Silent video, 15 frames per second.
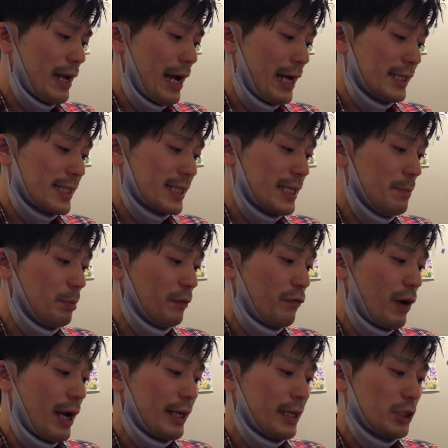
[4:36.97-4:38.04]
at
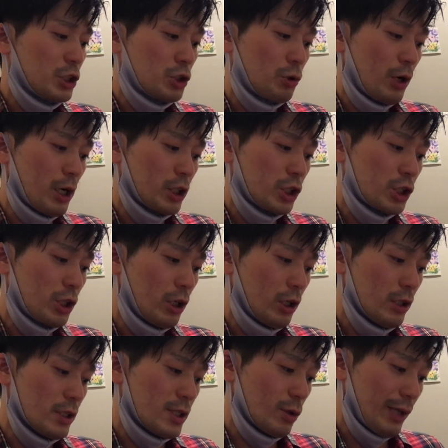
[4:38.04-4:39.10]
simplifying its
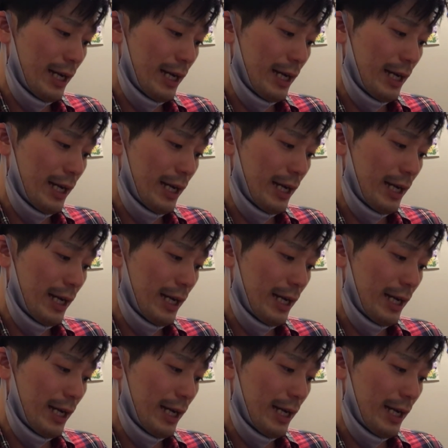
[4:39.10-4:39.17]
structure so